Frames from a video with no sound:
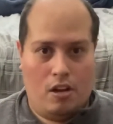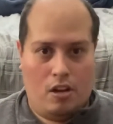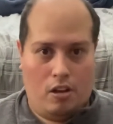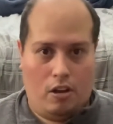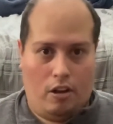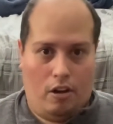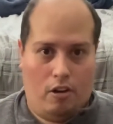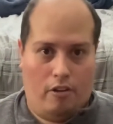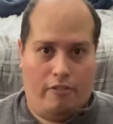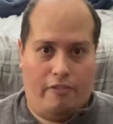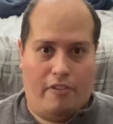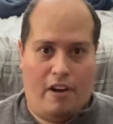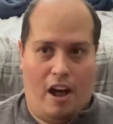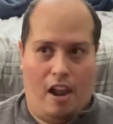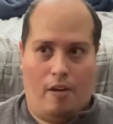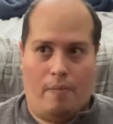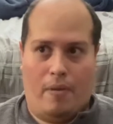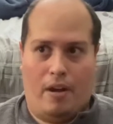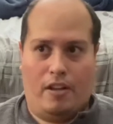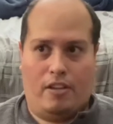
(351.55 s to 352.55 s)
you know follow
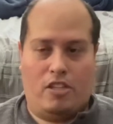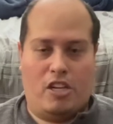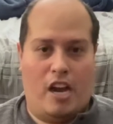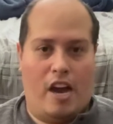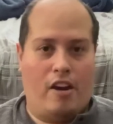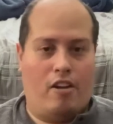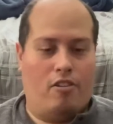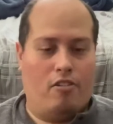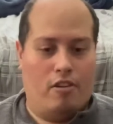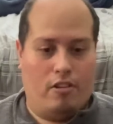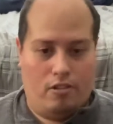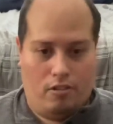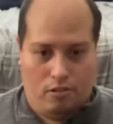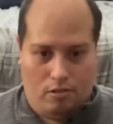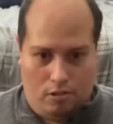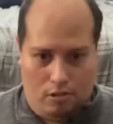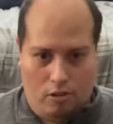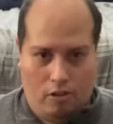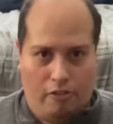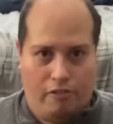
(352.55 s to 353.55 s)
my channel
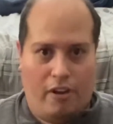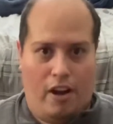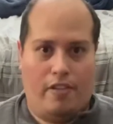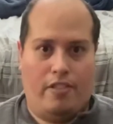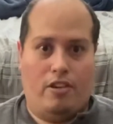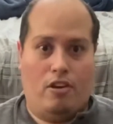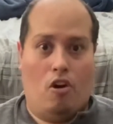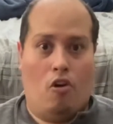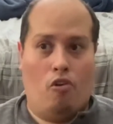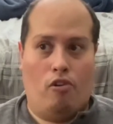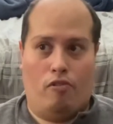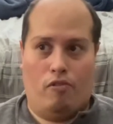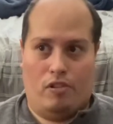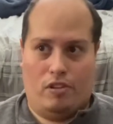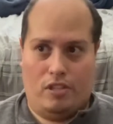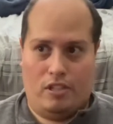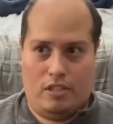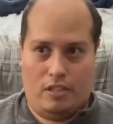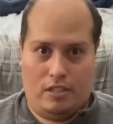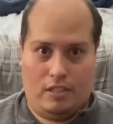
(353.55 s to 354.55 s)
and you'll find the old
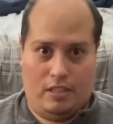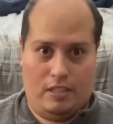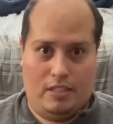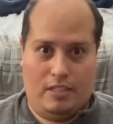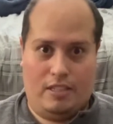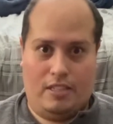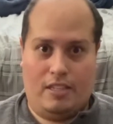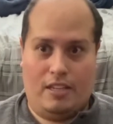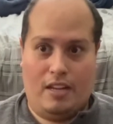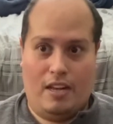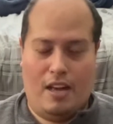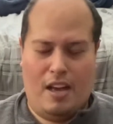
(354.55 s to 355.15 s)
ones because